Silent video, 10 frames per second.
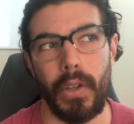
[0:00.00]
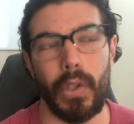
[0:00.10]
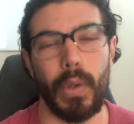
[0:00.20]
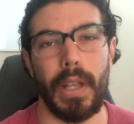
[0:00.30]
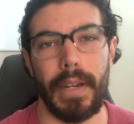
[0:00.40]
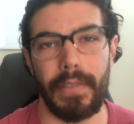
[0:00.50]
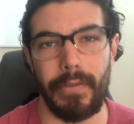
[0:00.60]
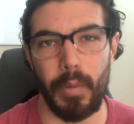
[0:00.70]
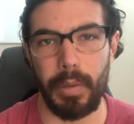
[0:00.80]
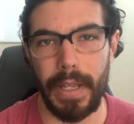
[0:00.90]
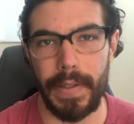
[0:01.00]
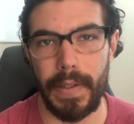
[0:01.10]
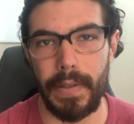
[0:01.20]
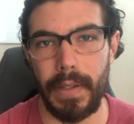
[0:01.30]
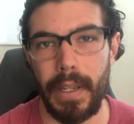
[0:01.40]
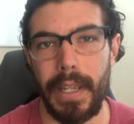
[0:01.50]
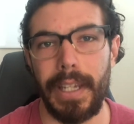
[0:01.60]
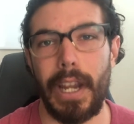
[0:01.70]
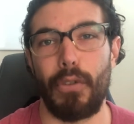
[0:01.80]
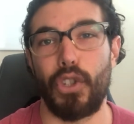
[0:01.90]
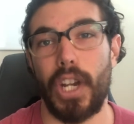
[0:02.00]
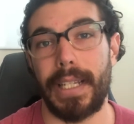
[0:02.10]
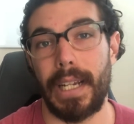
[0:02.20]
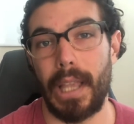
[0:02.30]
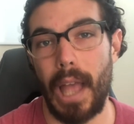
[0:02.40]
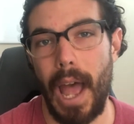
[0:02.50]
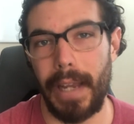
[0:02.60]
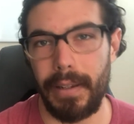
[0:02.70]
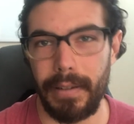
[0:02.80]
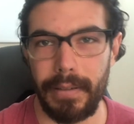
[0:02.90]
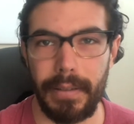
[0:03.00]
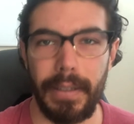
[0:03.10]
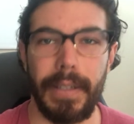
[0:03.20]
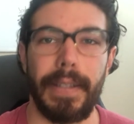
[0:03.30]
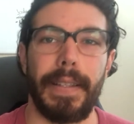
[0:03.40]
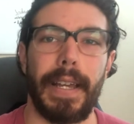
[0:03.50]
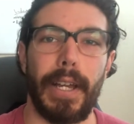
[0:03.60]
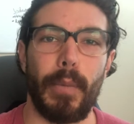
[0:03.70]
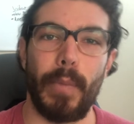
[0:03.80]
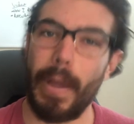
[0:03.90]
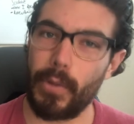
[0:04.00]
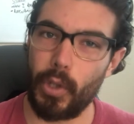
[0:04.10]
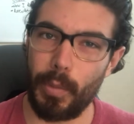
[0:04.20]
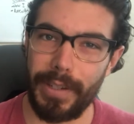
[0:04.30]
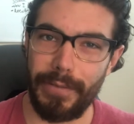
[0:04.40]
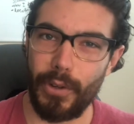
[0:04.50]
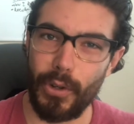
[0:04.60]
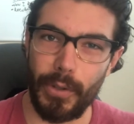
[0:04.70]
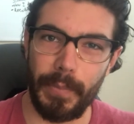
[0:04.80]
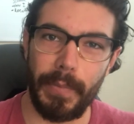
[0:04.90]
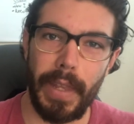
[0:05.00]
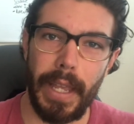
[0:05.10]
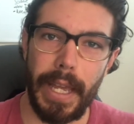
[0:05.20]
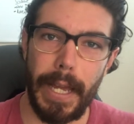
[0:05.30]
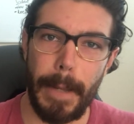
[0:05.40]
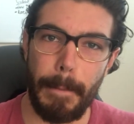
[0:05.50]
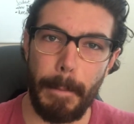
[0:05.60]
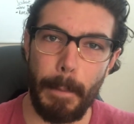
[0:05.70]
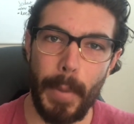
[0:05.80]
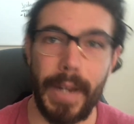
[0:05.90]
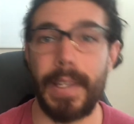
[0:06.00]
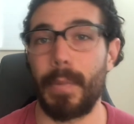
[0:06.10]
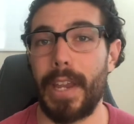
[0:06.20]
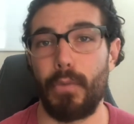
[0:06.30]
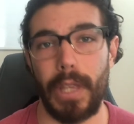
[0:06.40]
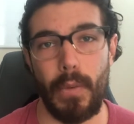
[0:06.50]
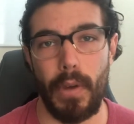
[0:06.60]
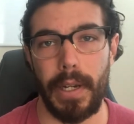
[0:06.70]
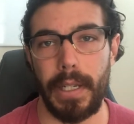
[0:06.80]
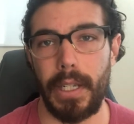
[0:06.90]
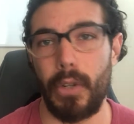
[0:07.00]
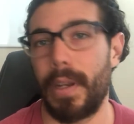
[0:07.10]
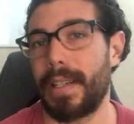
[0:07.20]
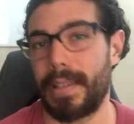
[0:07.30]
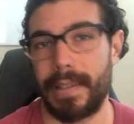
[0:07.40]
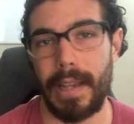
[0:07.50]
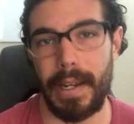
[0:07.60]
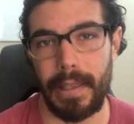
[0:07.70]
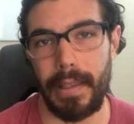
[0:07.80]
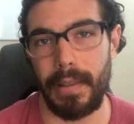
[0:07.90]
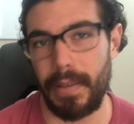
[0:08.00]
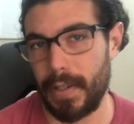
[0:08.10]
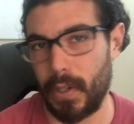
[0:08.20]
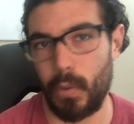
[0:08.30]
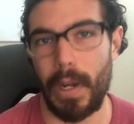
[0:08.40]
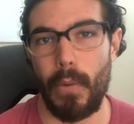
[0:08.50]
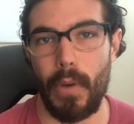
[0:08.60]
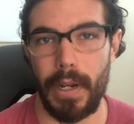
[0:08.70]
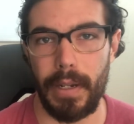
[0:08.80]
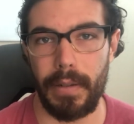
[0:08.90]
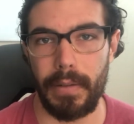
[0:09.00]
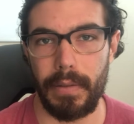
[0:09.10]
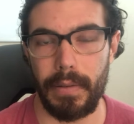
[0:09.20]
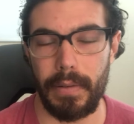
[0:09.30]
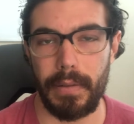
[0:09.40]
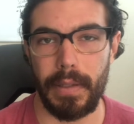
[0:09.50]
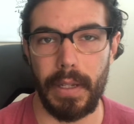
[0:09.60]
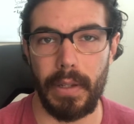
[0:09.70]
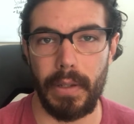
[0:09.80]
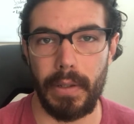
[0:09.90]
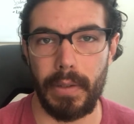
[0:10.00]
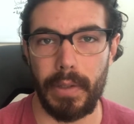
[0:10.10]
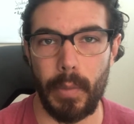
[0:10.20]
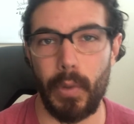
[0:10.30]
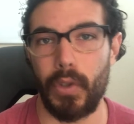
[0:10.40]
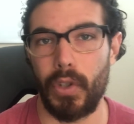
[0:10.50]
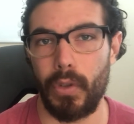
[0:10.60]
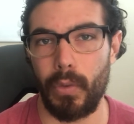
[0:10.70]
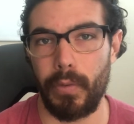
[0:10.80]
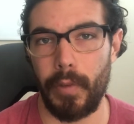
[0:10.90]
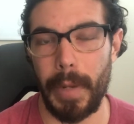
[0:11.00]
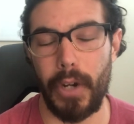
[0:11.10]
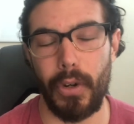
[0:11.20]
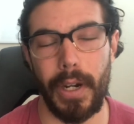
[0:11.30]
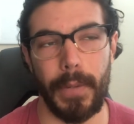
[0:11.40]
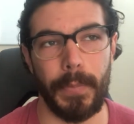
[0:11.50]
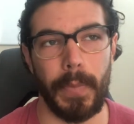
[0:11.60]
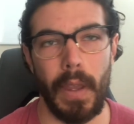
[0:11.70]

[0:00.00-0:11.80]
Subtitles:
to a lot of different places, got rejected a lot. That was super difficult. But it's something I really wanted to do, and it's decided this is what I wanted to pursue for my career.